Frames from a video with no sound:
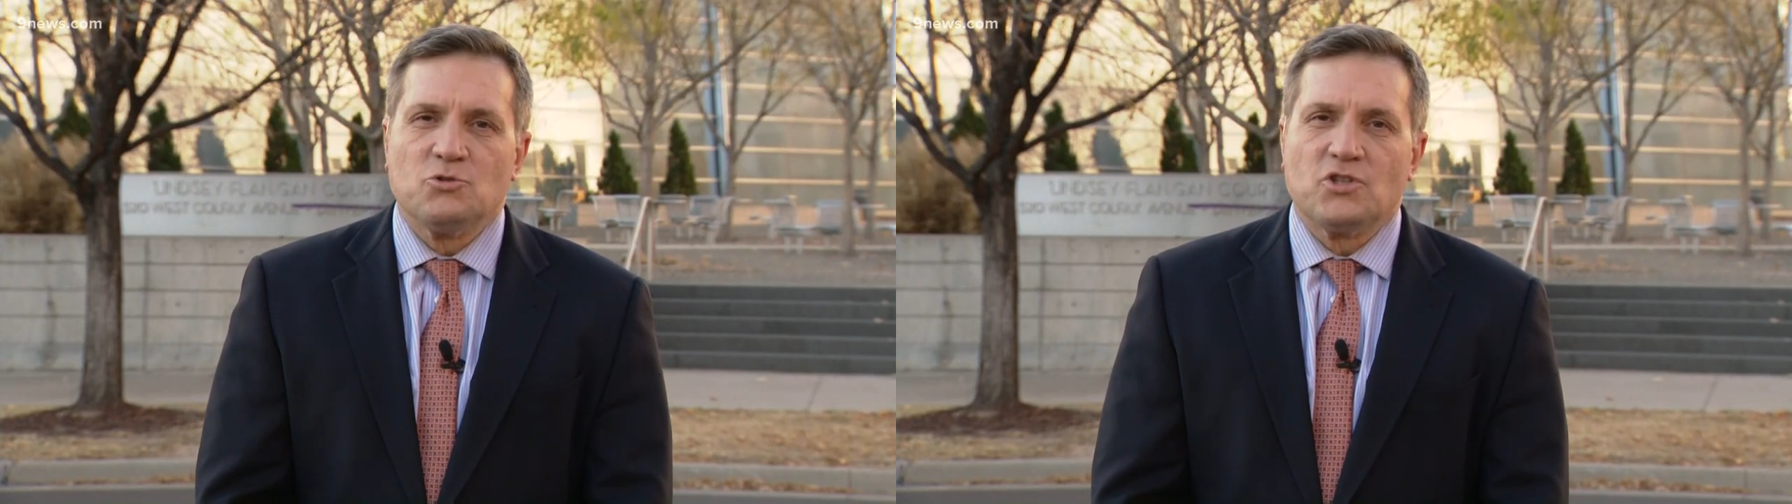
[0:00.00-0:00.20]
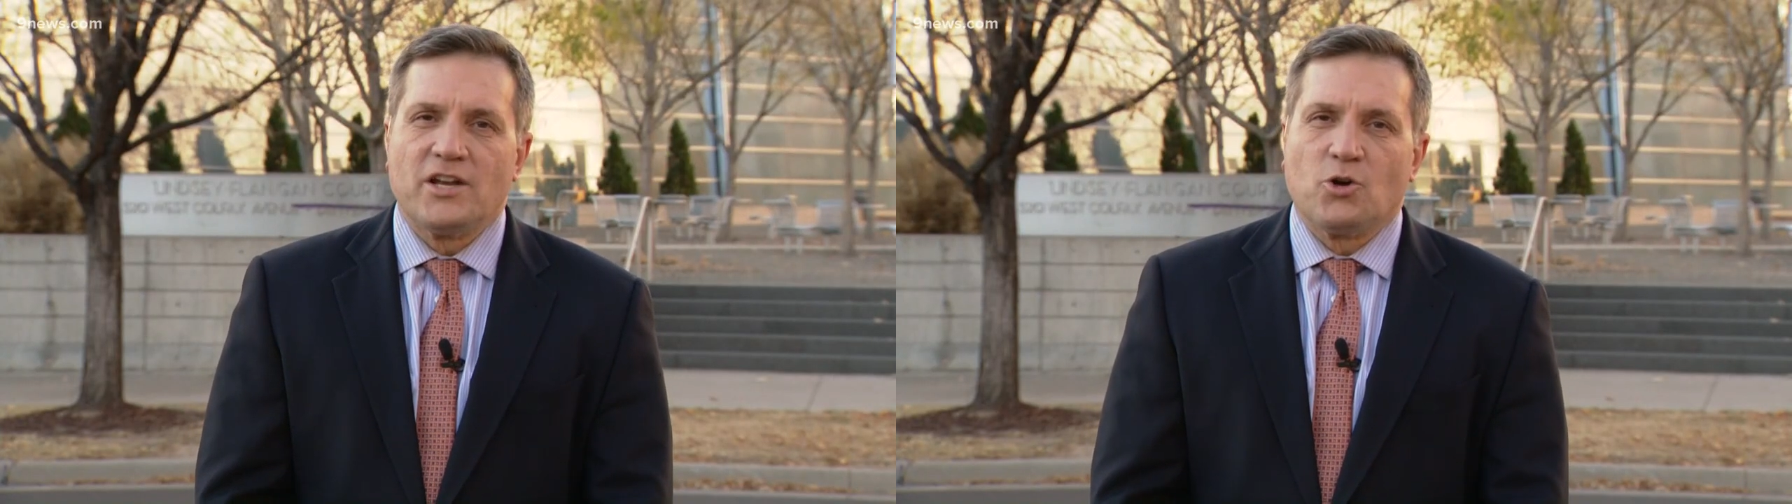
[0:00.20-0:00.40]

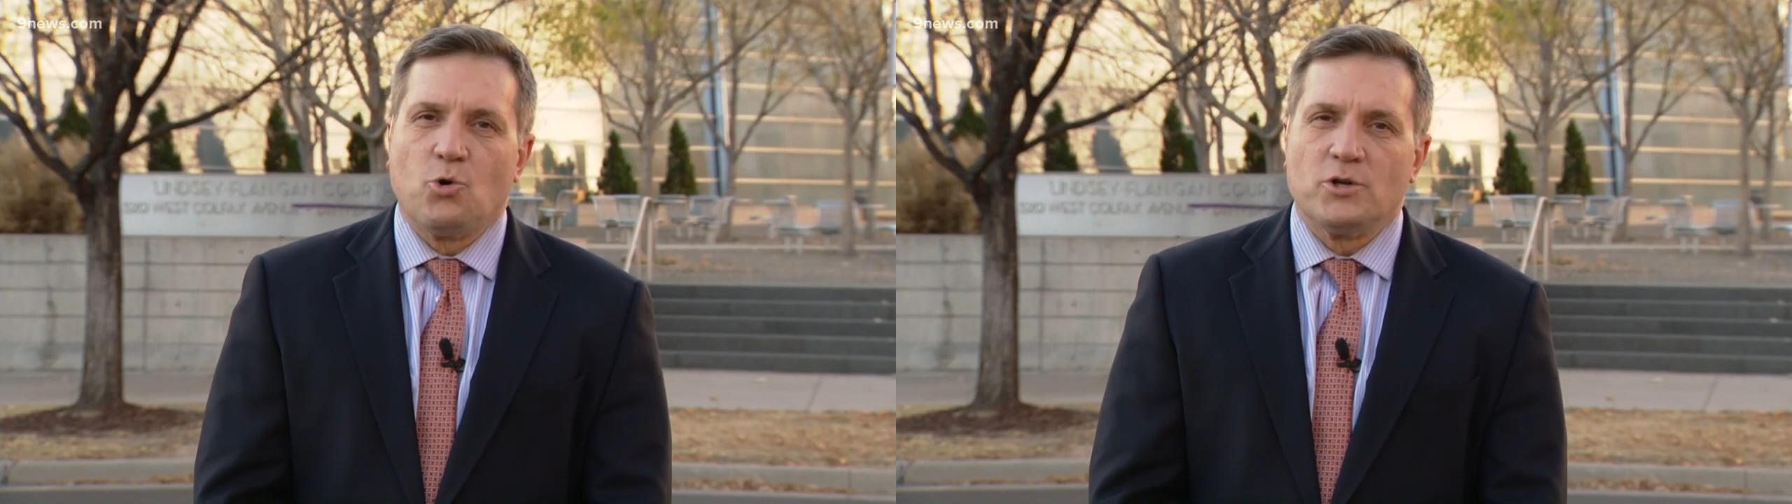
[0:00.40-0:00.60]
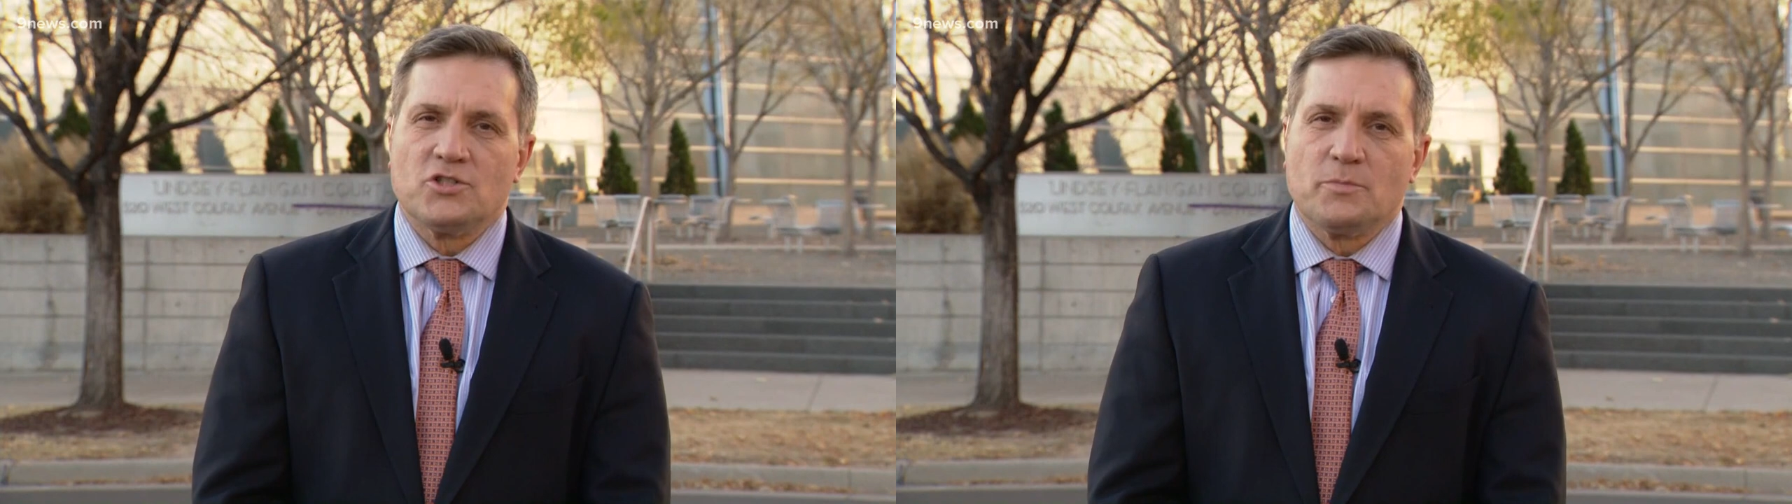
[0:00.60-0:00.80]
you said,
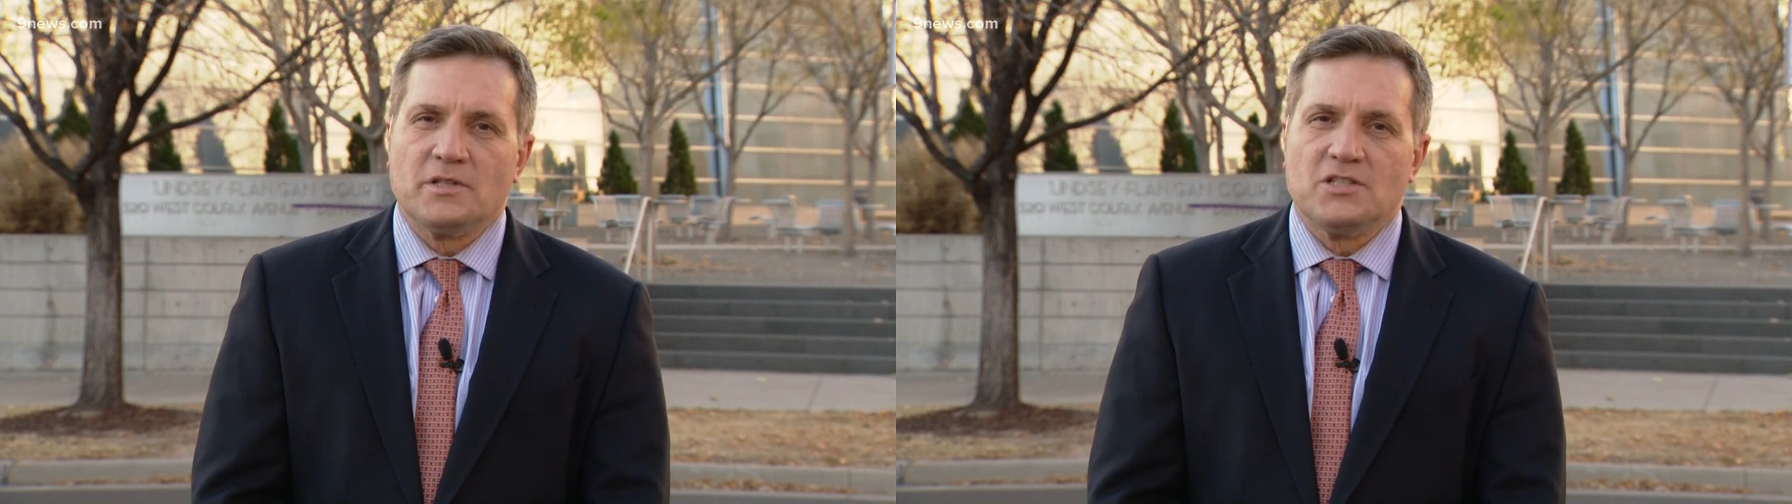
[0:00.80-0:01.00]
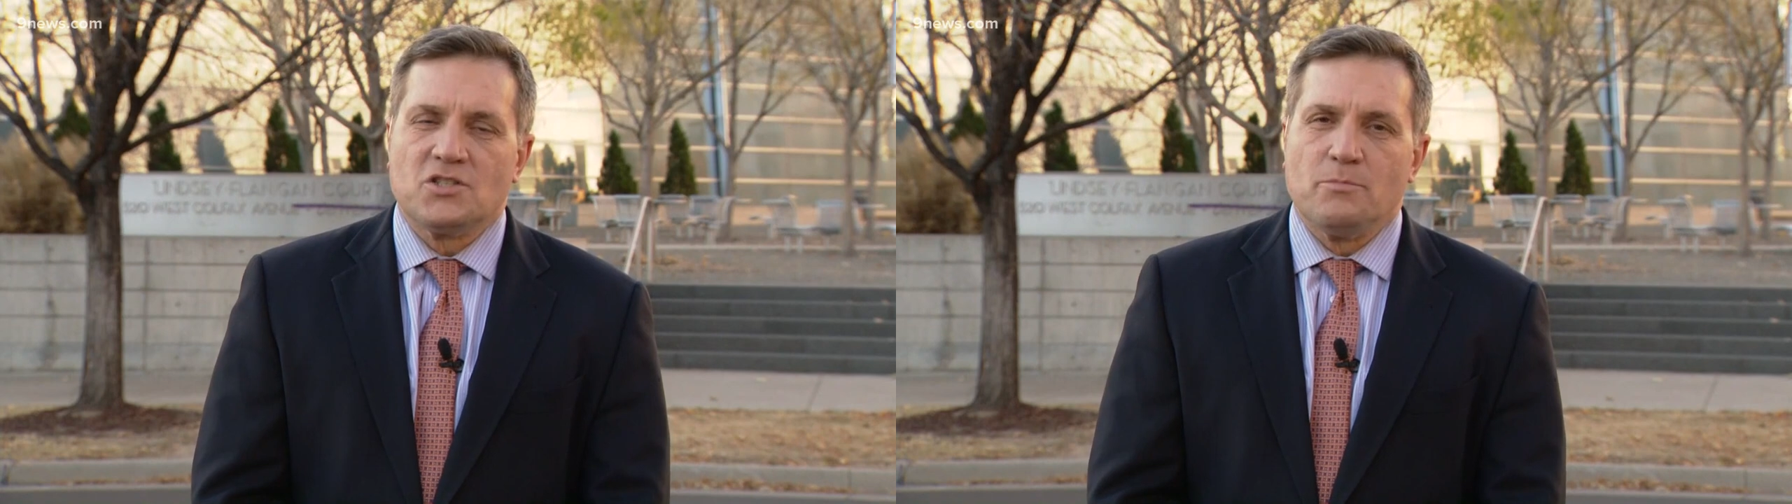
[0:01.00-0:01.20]
according to police,